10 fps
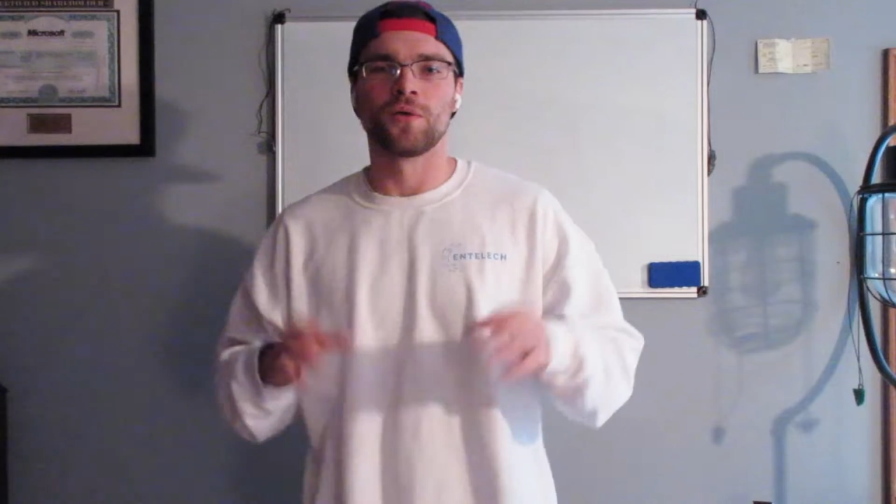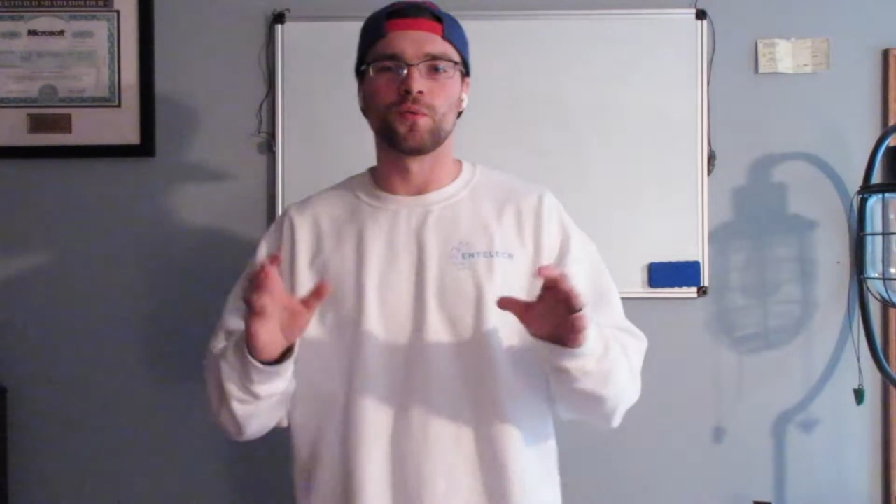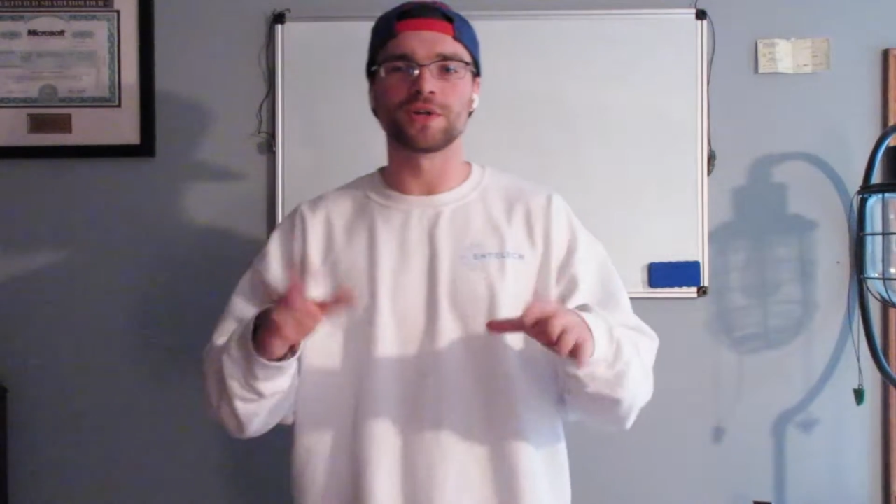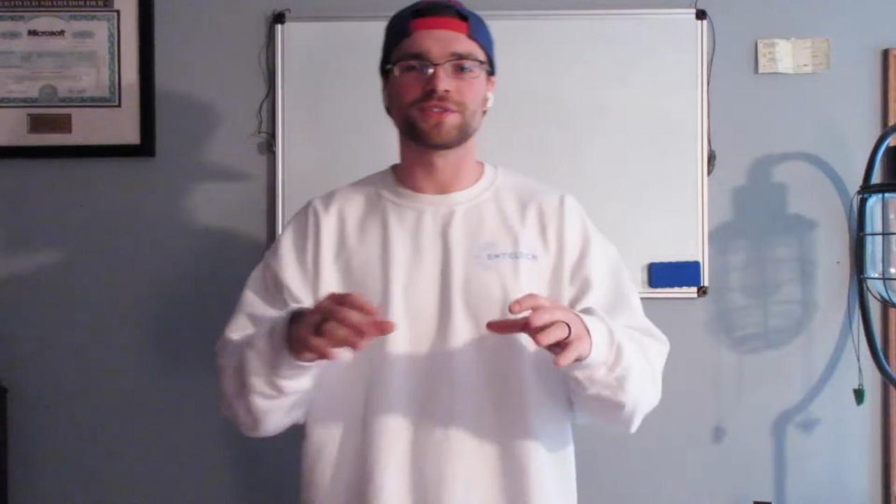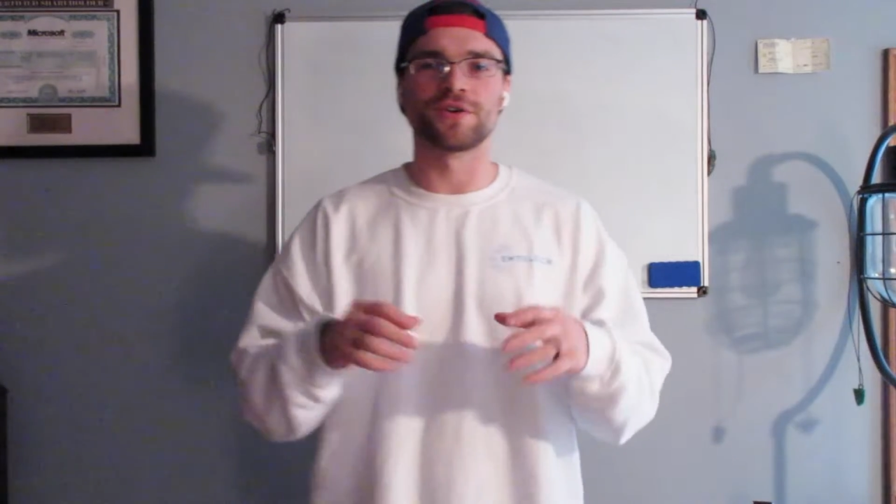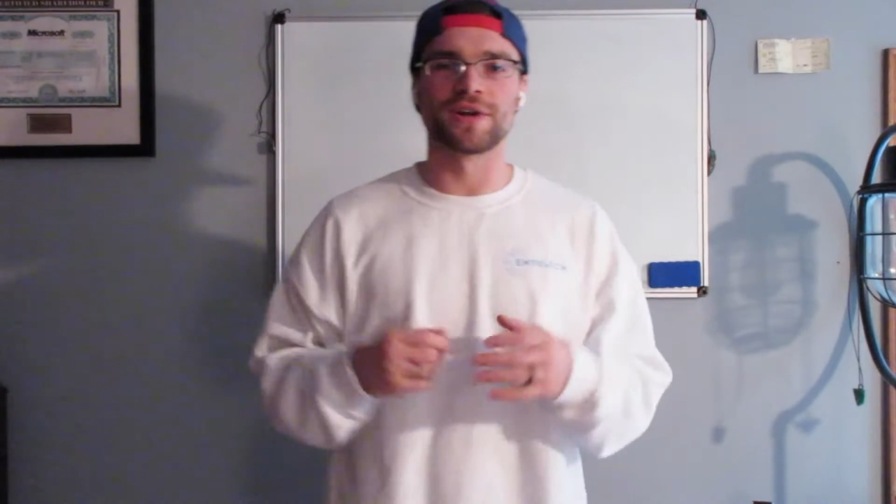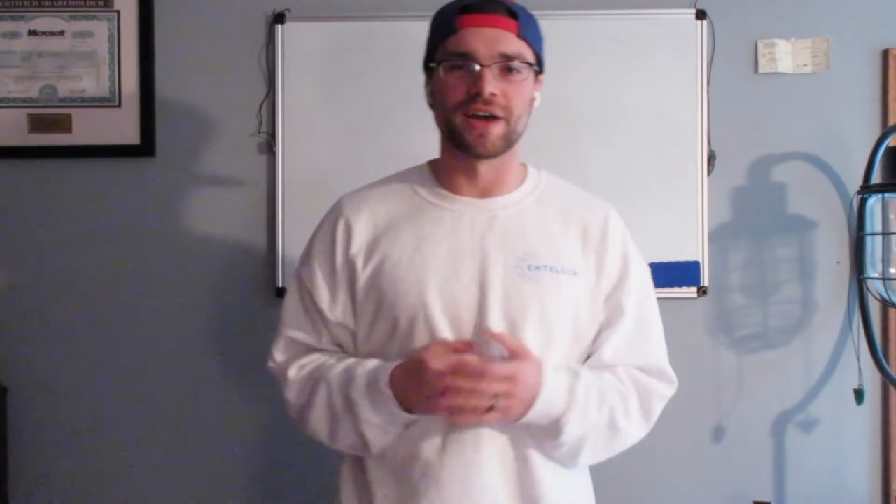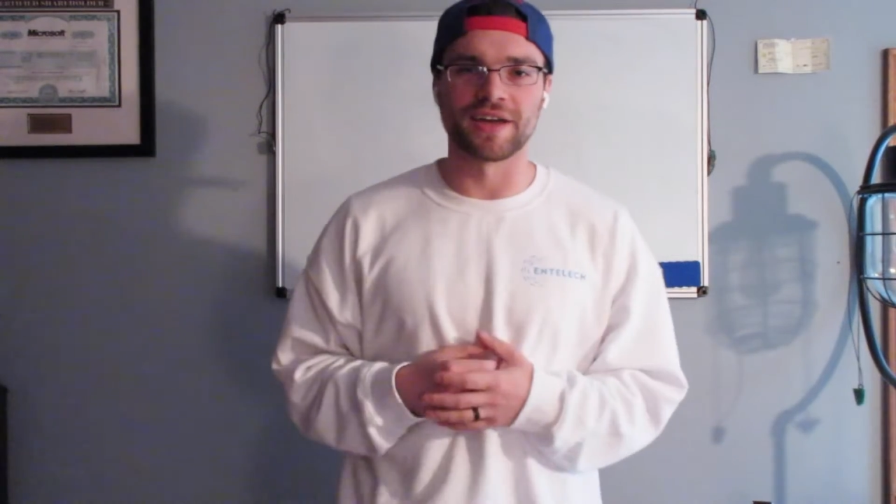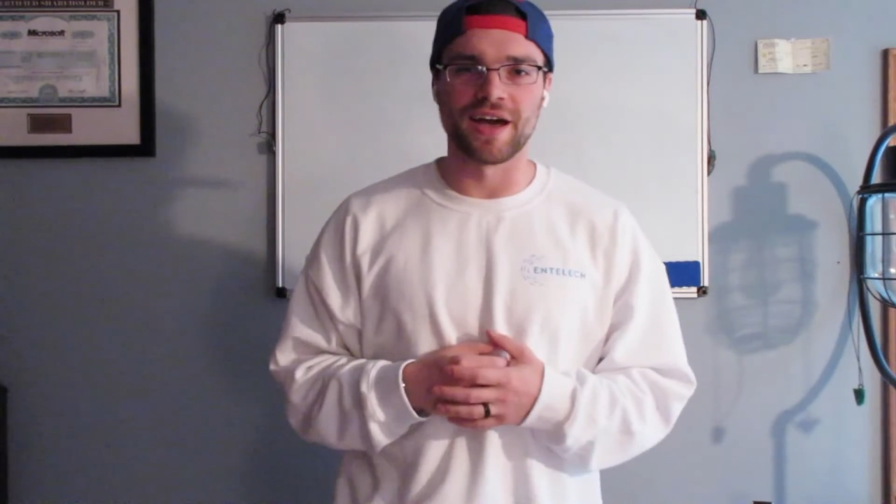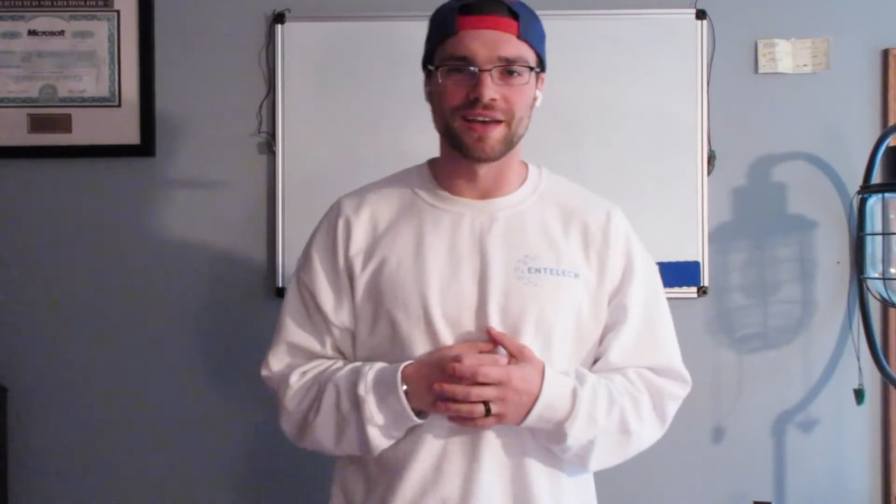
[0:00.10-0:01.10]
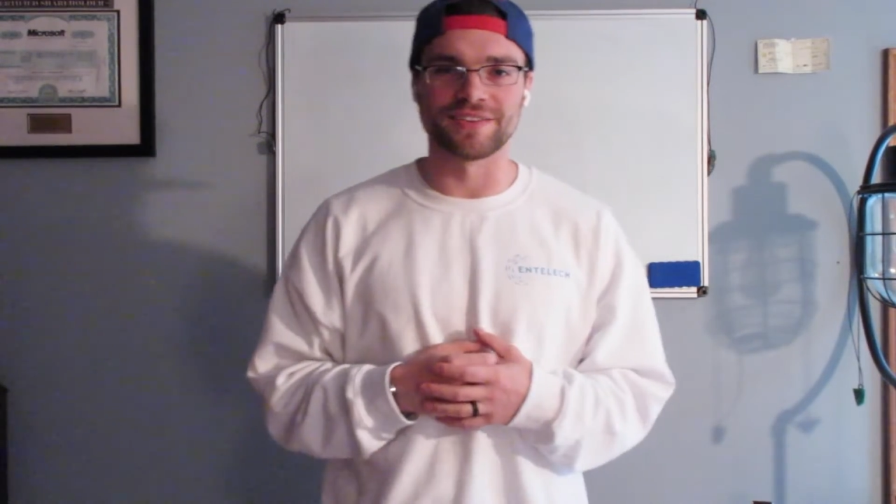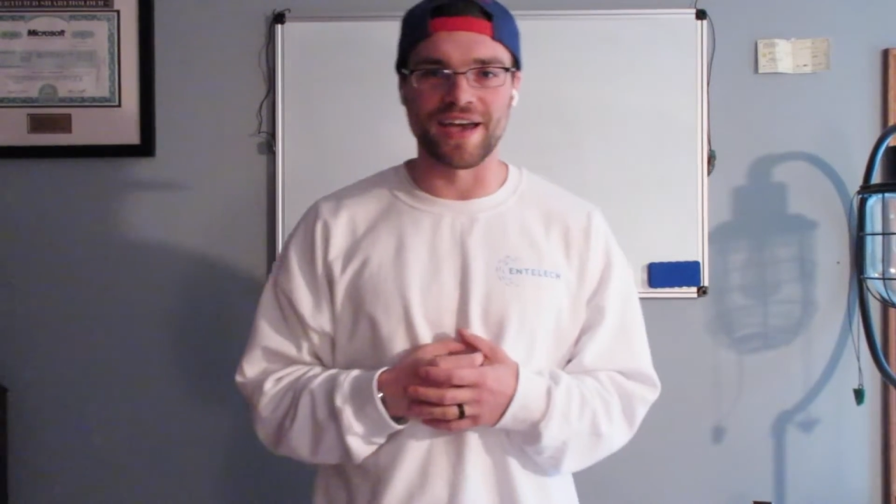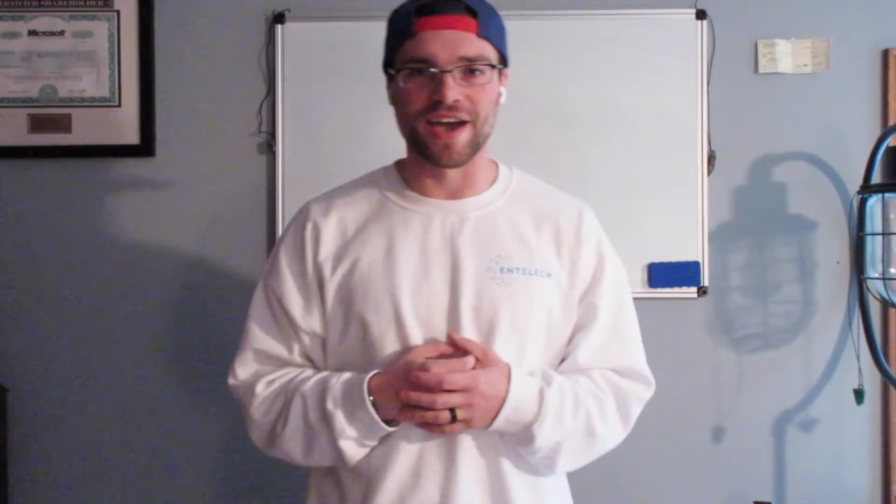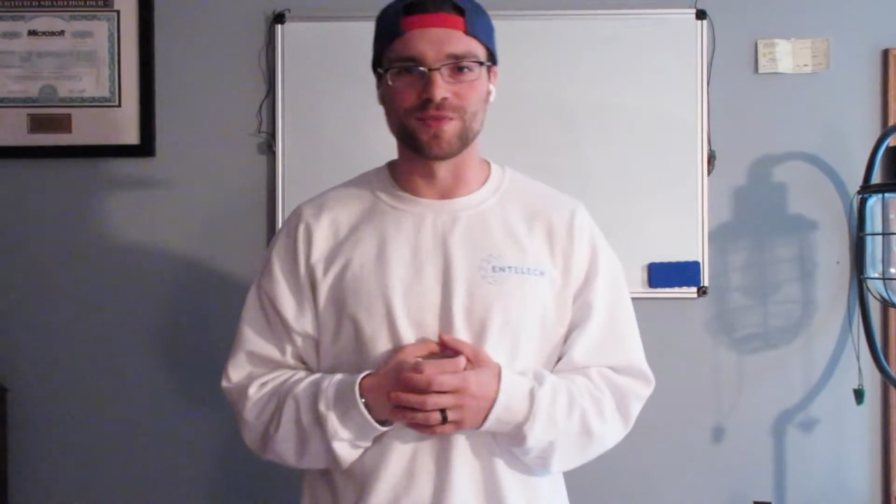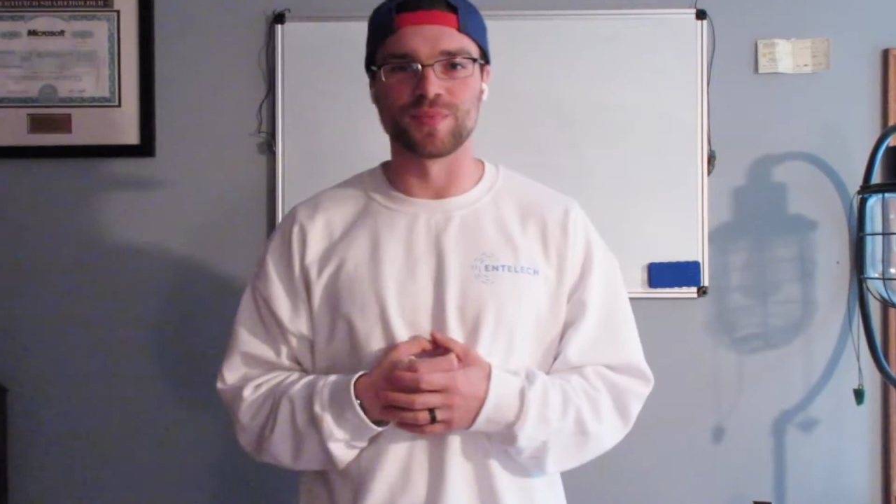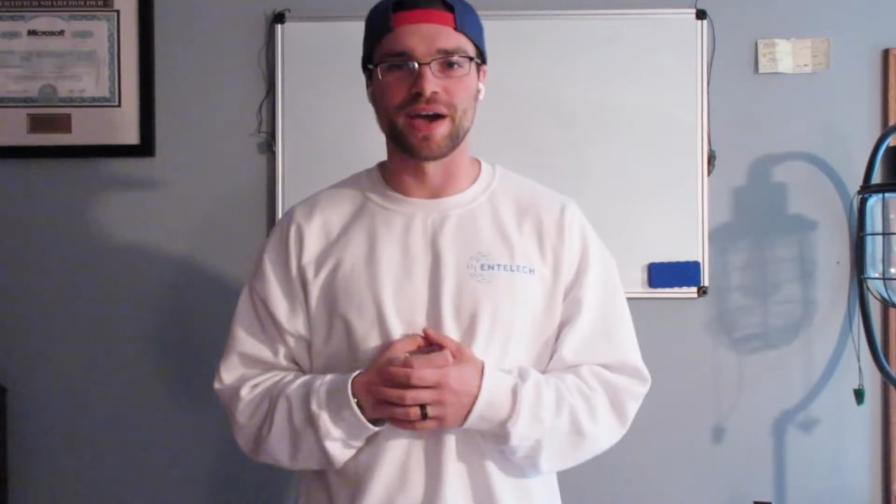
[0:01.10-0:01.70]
What's going on, guys? Adam